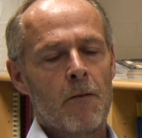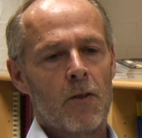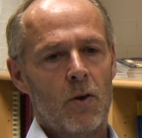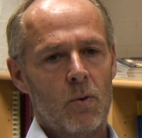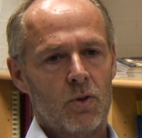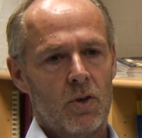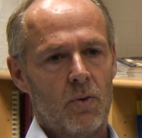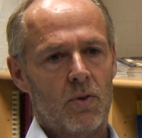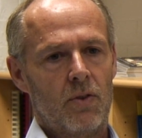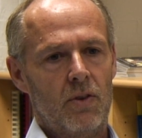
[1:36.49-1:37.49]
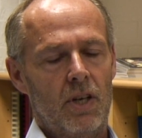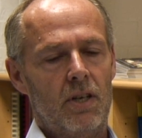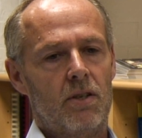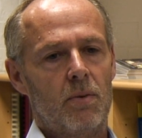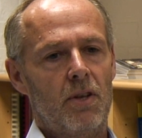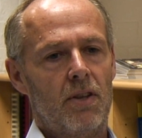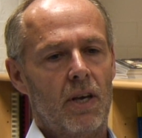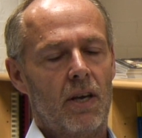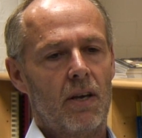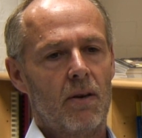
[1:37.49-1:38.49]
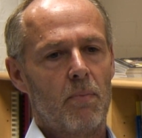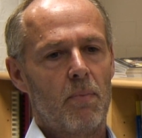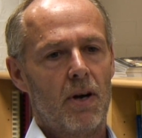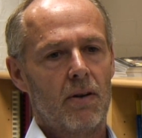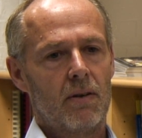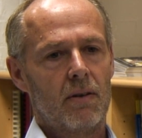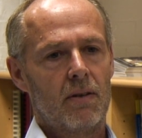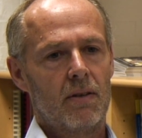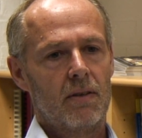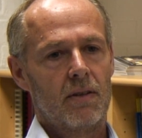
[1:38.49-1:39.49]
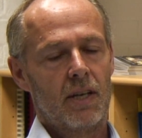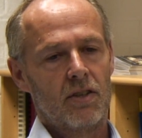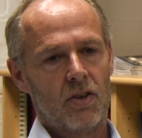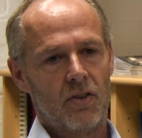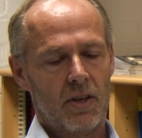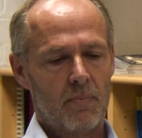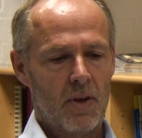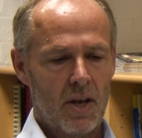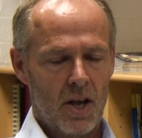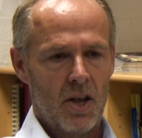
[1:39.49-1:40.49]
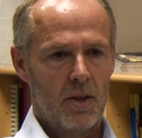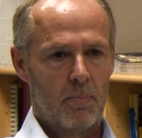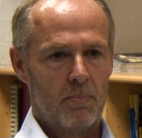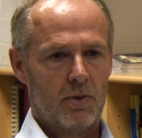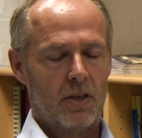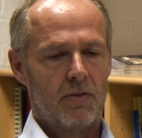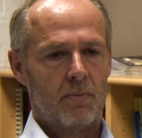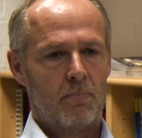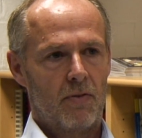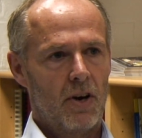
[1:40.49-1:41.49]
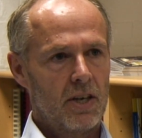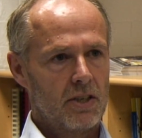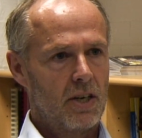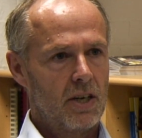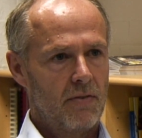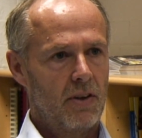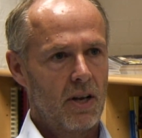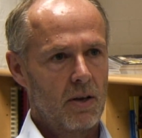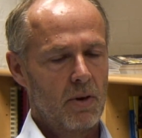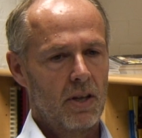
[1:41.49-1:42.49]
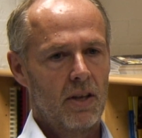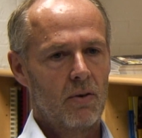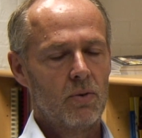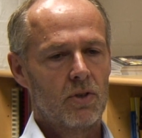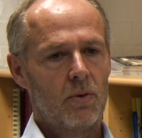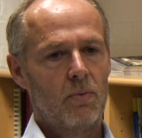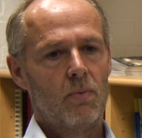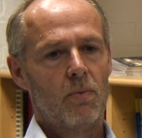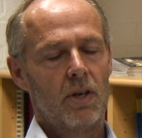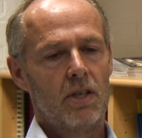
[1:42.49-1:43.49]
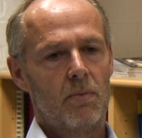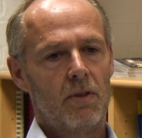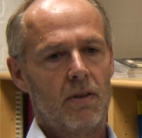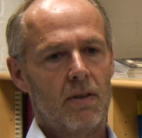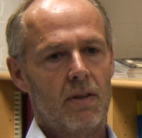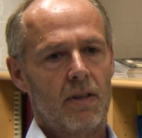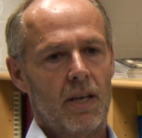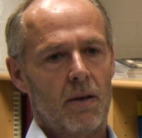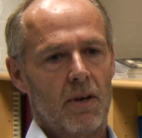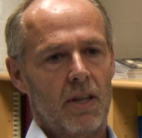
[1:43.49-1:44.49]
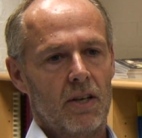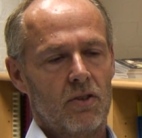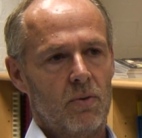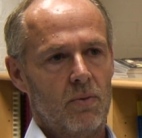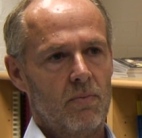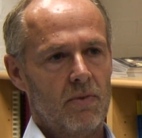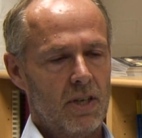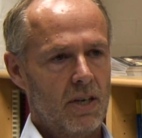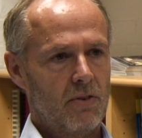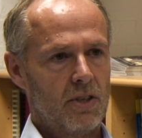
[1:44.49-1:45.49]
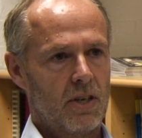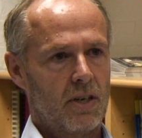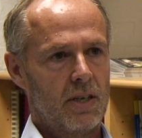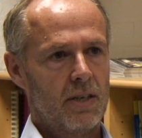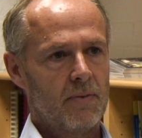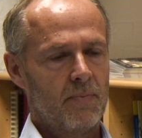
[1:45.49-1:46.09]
I think you also need to be thinking about, that's on the service provider side, if you like, but I think also one needs to be thinking about the actual delivery side